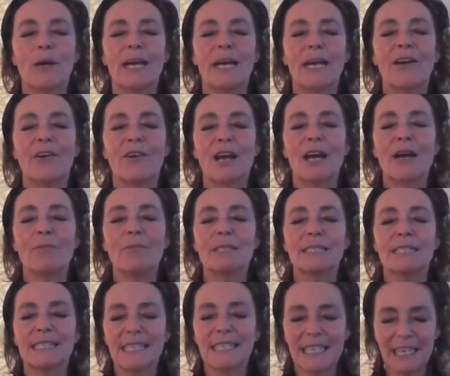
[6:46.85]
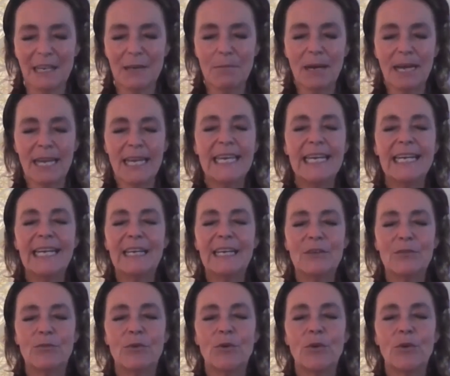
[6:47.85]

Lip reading: where I was sitting in my healing